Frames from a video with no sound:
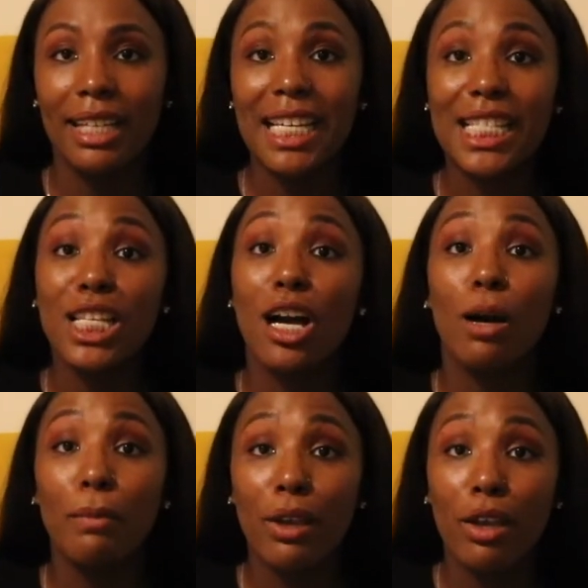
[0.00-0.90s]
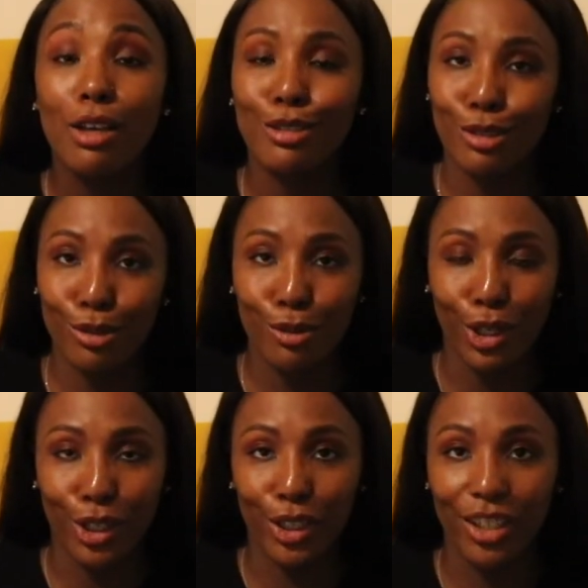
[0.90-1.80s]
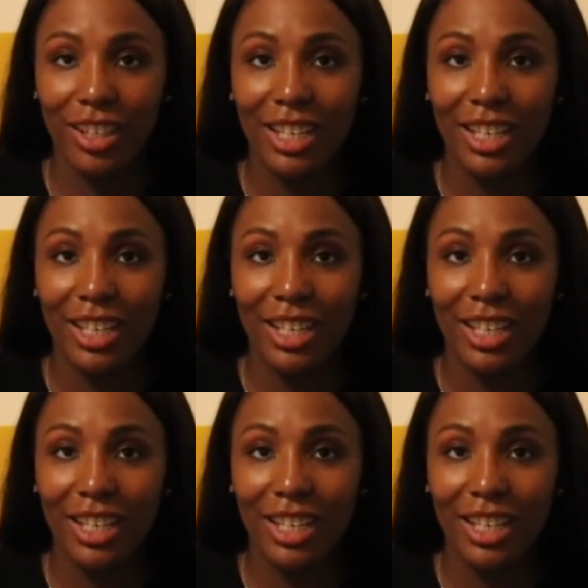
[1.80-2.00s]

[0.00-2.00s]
is coming to her.